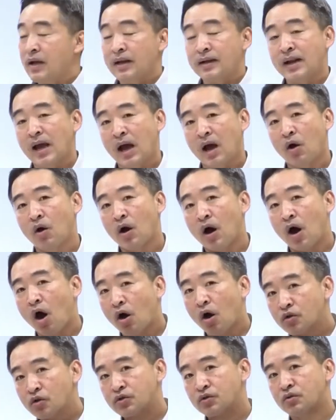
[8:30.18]
Now,
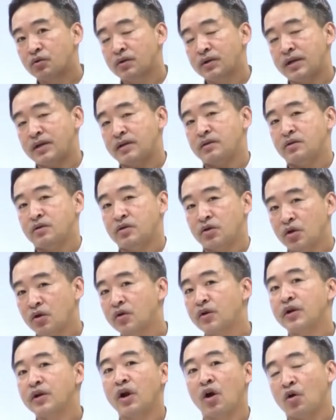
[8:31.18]
also
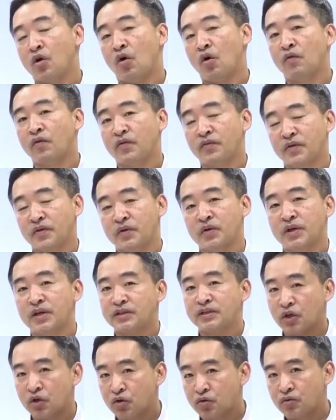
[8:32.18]
during our overview,
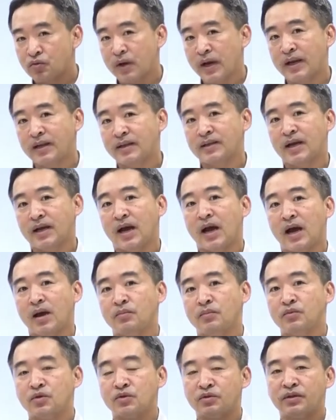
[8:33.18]
it's a great
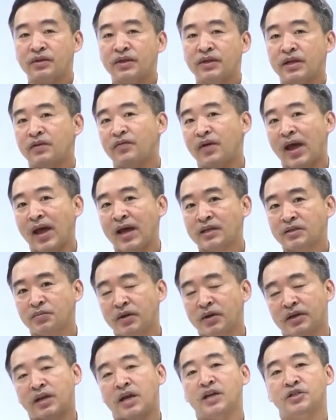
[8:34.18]
time to give
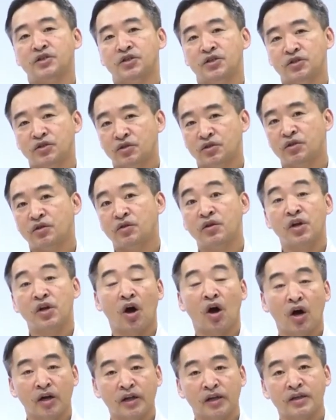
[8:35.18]
expectations to the
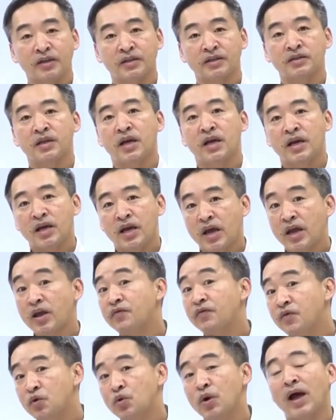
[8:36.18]
audience
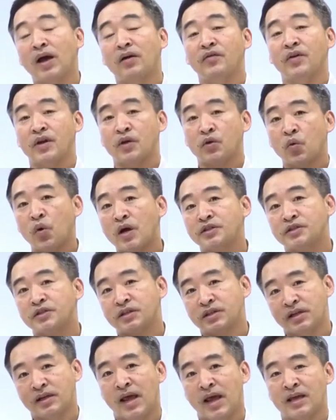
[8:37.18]
if you have a
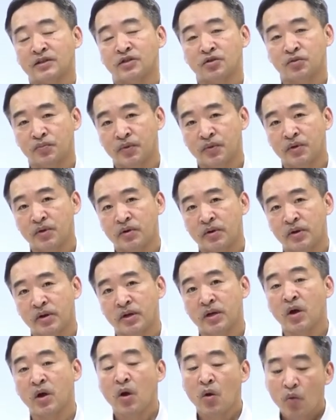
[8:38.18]
question and answer
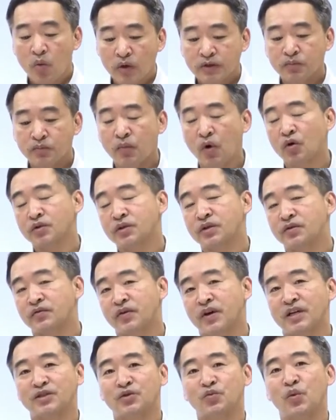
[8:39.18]
period, which most of
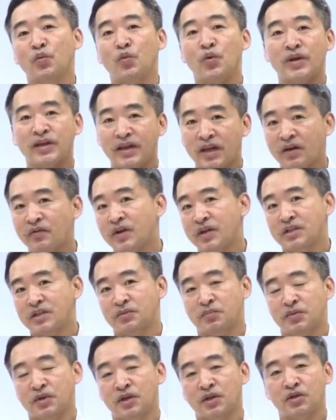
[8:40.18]
us, when we give a
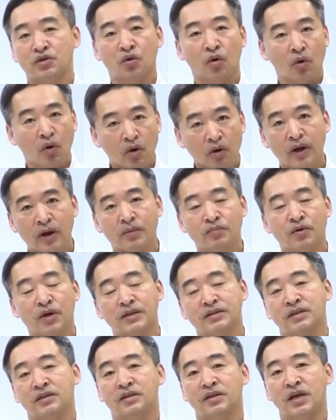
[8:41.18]
speech or a
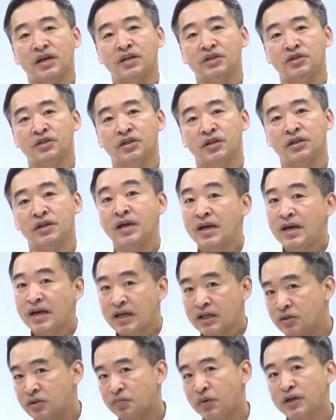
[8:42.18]
presentation,
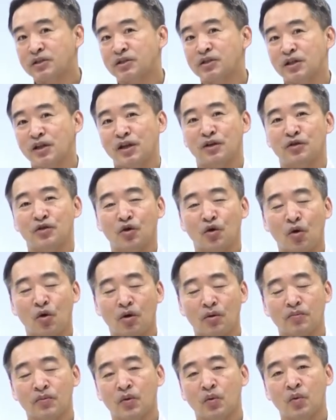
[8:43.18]
especially in the
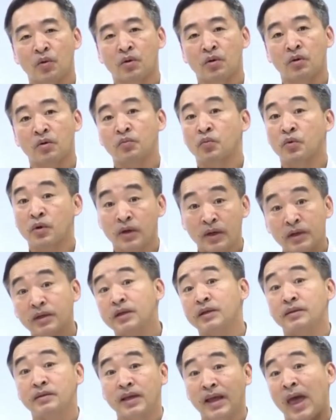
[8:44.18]
corporate world, we're going
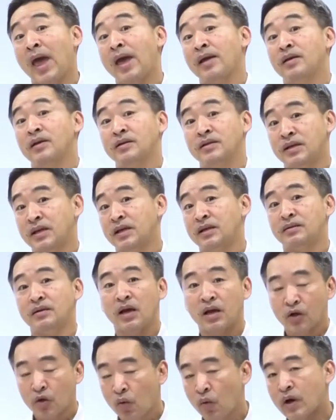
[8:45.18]
to get
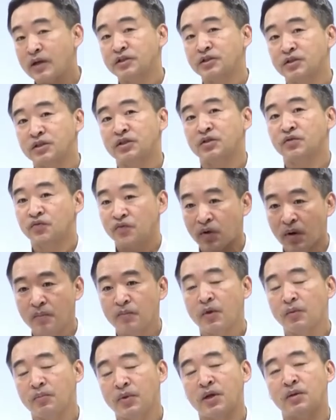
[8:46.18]
questions from
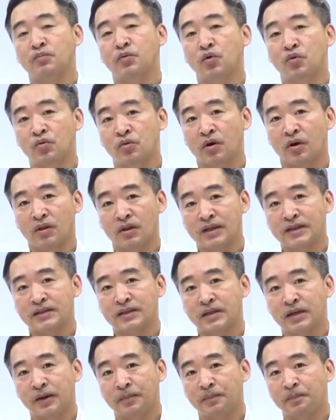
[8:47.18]
the people who are
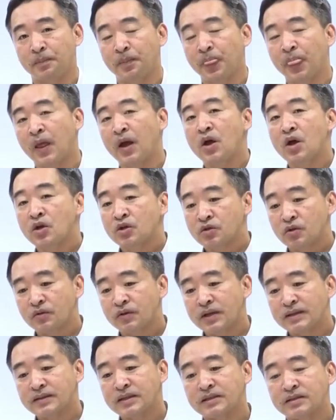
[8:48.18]
listening. So
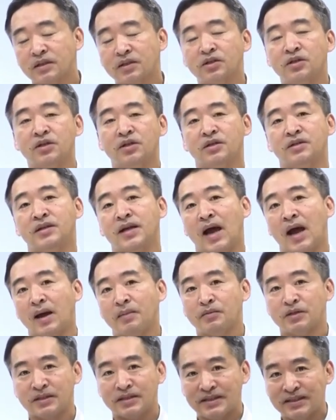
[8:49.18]
this is a good time
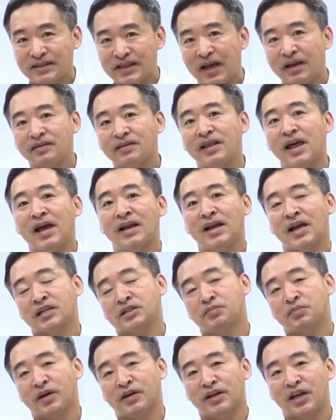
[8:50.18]
to set that
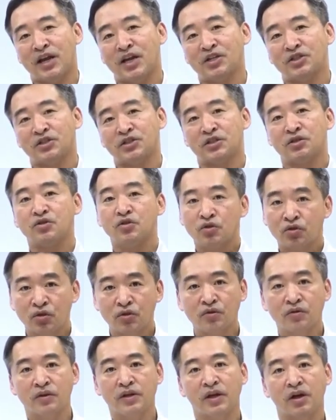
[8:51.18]
expectation
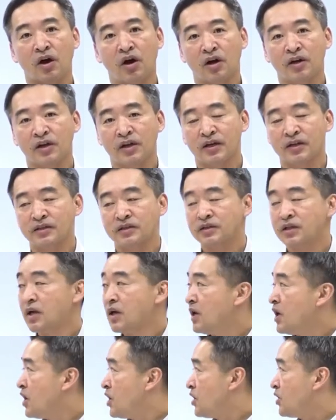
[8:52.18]
to the audience.
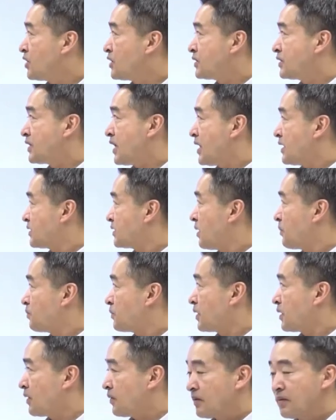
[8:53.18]
You can say
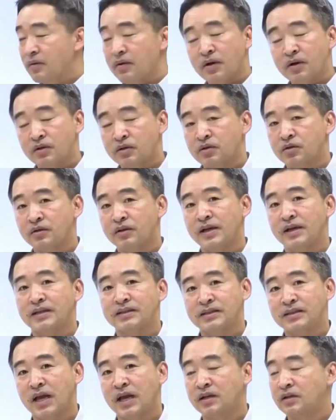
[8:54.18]
something to the
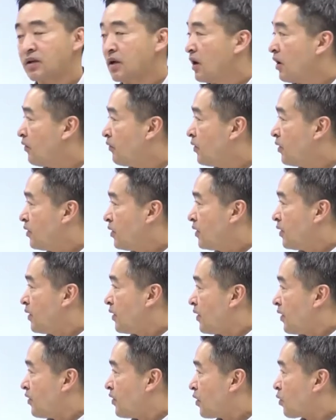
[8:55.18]
extent of,
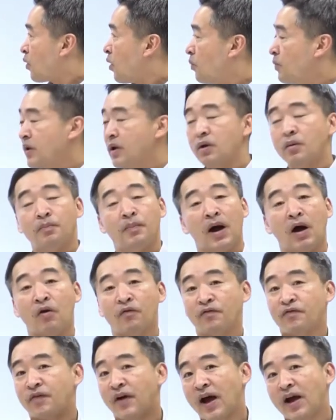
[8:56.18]
there will be
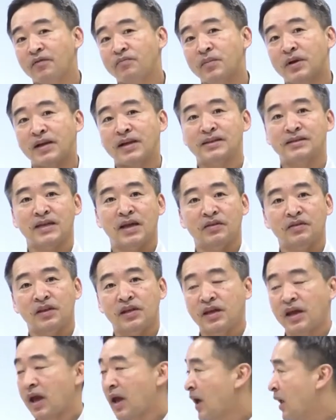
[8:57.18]
about 5 minutes at
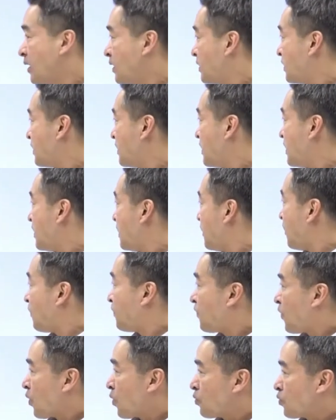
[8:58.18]
the end
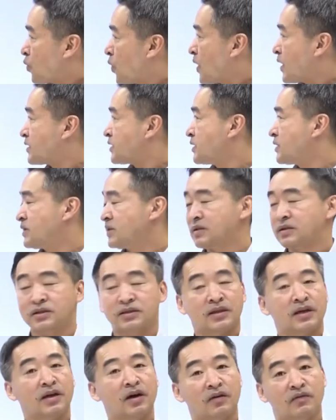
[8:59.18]
for
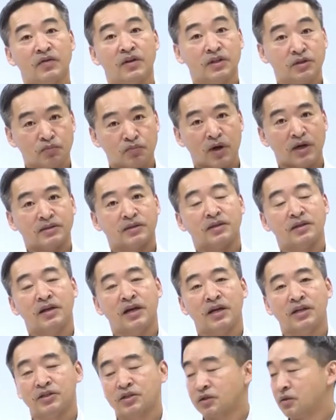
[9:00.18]
questions of this
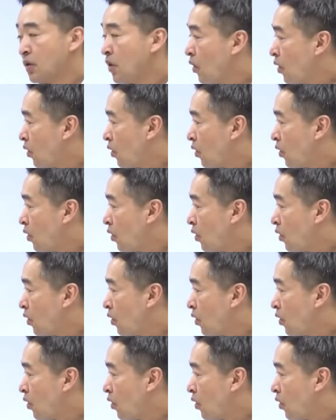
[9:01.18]
presentation.